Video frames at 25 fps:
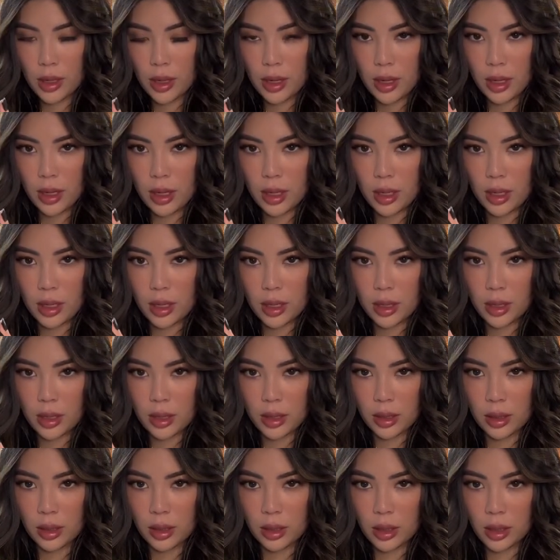god,
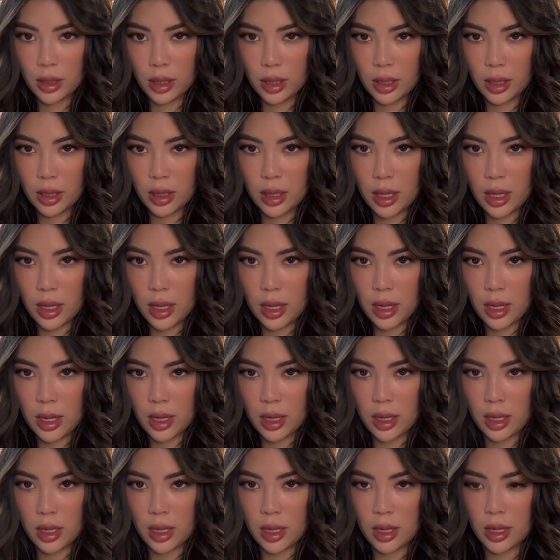look at
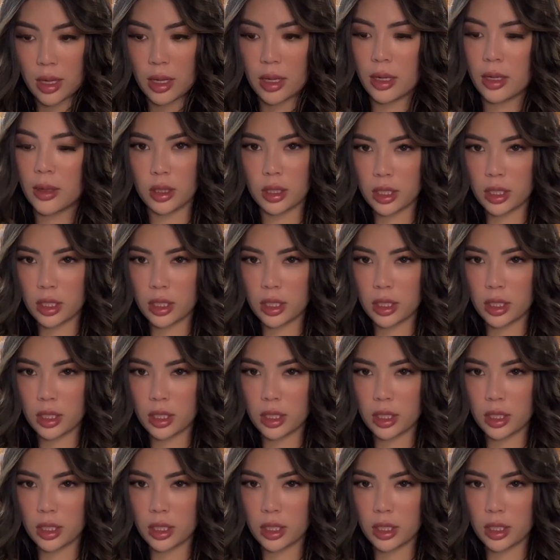that.